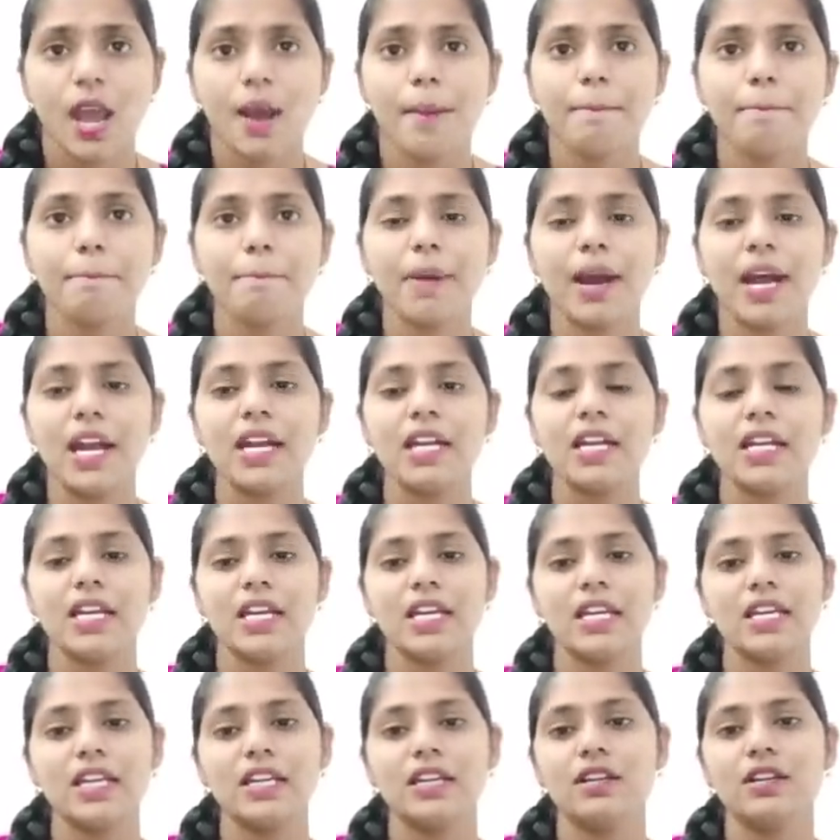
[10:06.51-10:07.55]
but
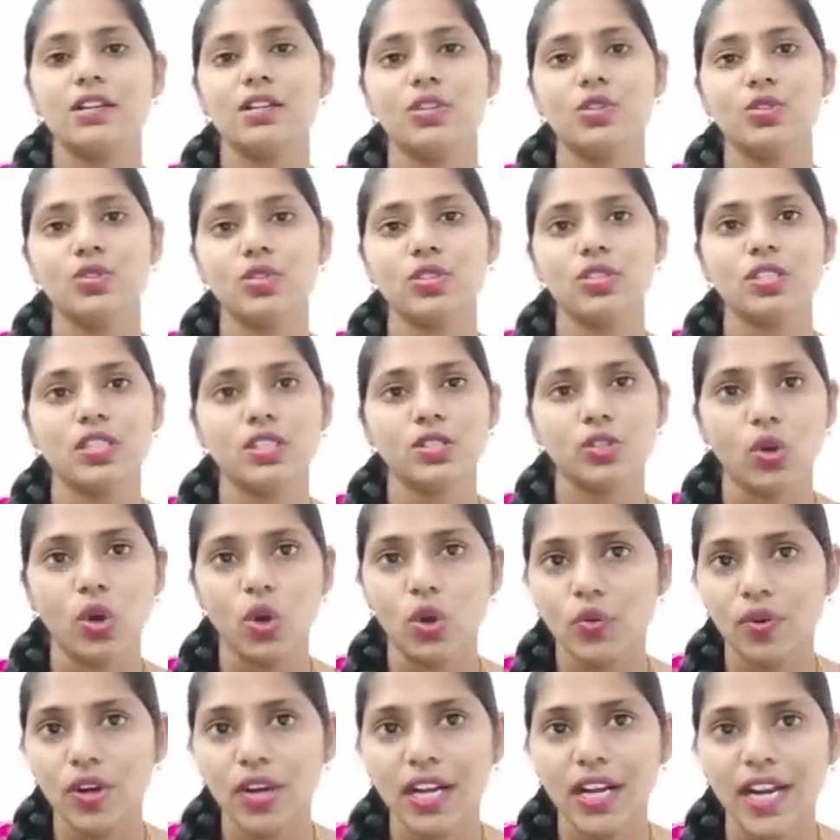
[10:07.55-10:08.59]
here due to this
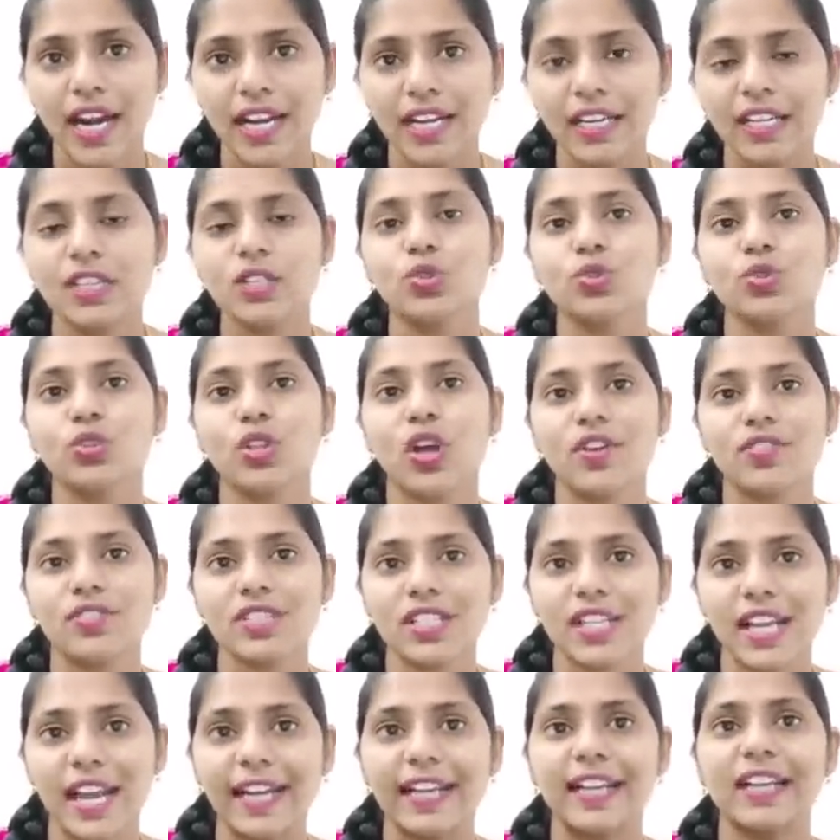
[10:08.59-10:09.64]
covid-19
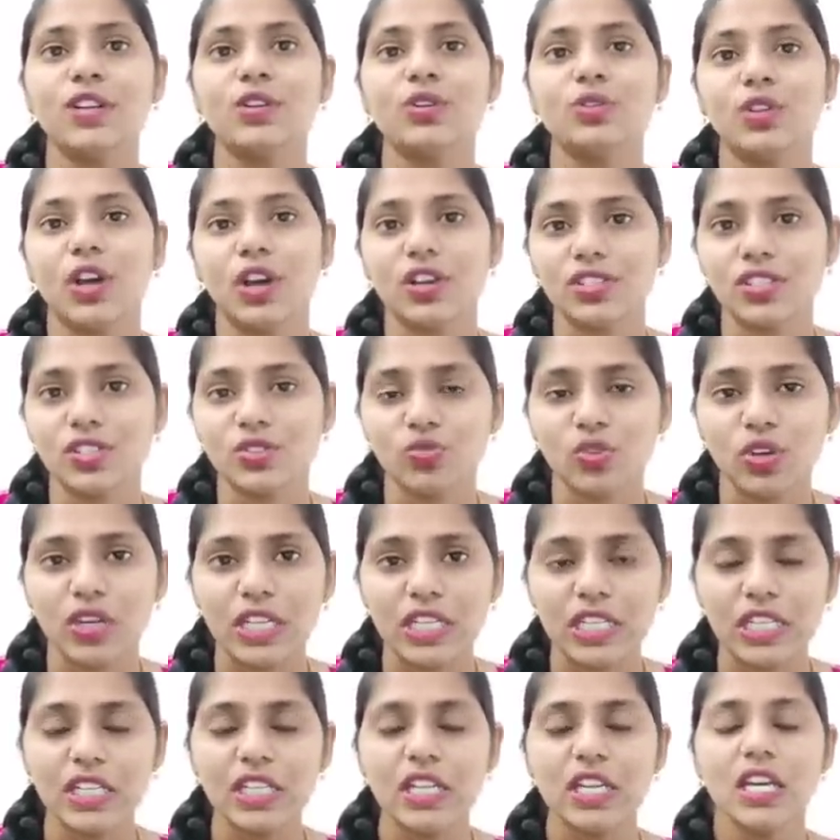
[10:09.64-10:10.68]
2019
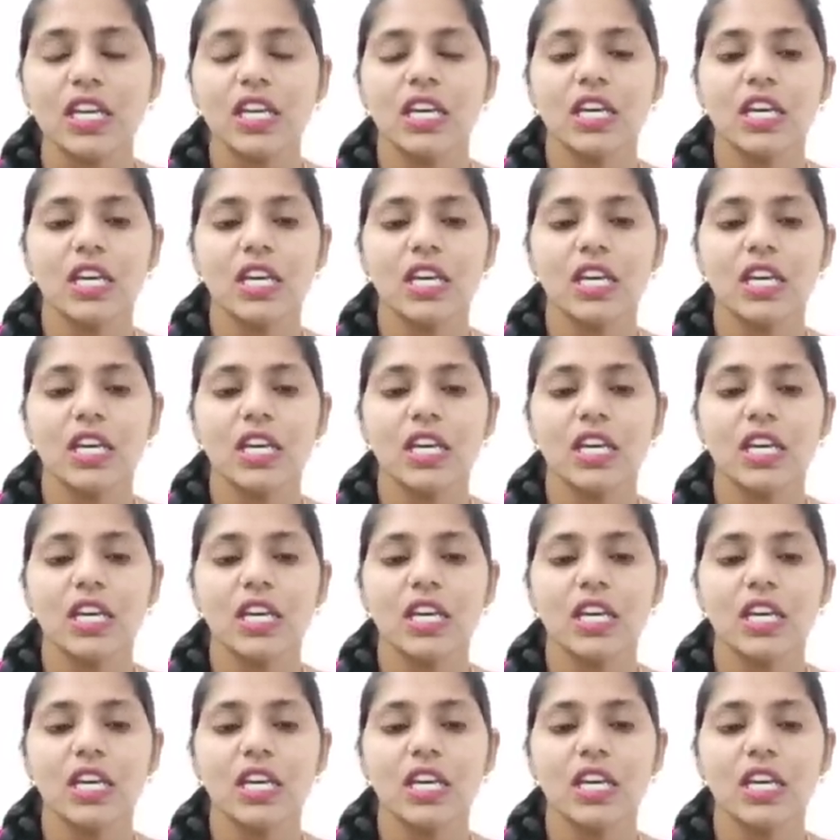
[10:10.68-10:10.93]
2020